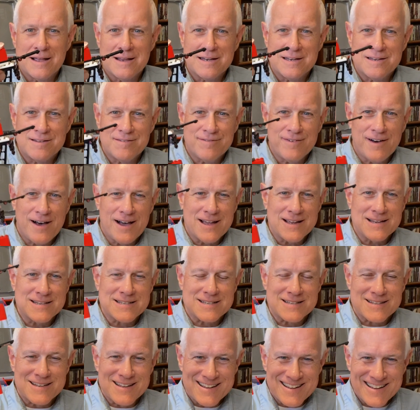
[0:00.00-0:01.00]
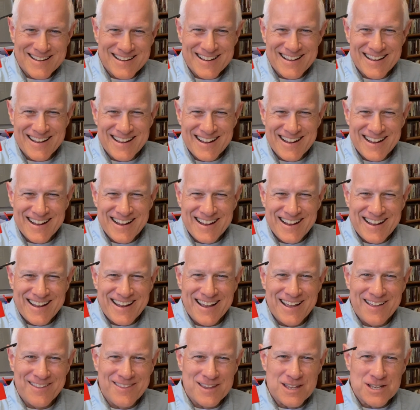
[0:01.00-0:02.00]
device
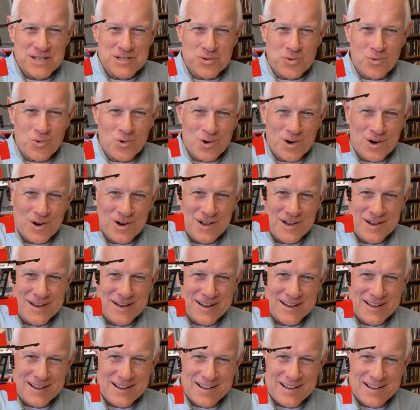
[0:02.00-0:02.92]
in this world